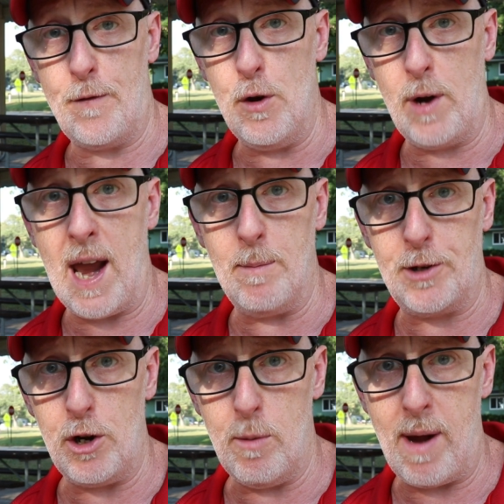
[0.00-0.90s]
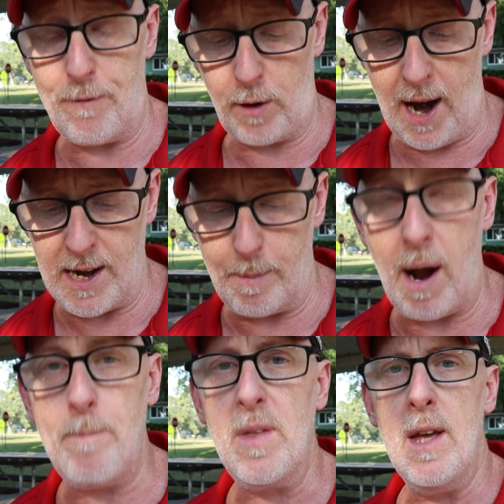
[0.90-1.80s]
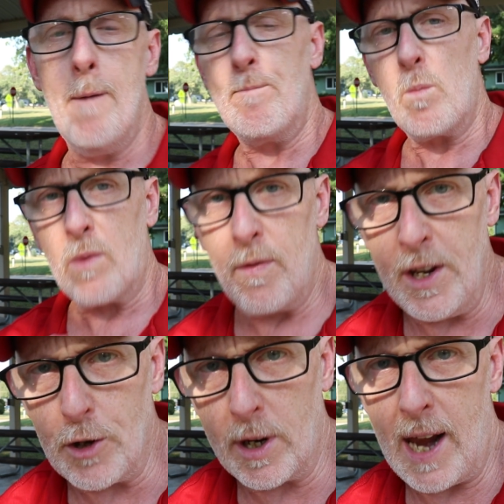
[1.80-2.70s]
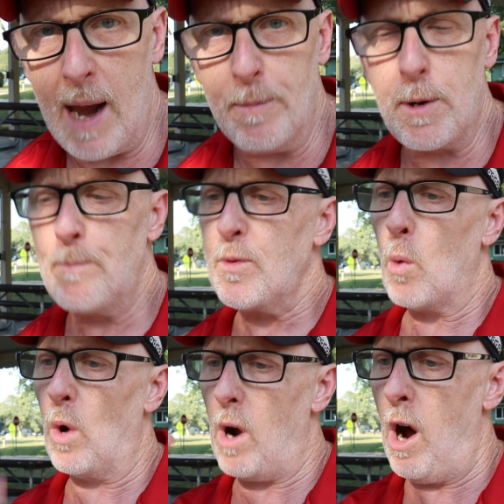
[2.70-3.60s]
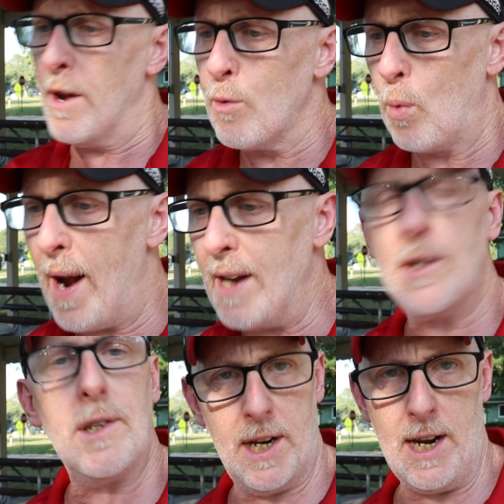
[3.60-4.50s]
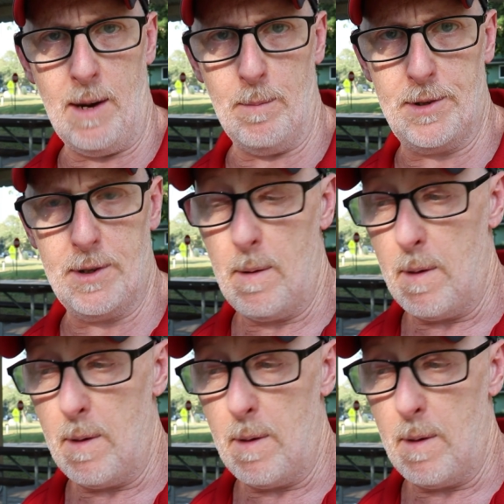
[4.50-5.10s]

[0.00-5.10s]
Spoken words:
few games here you may have forgotten about. These are games where unranked teams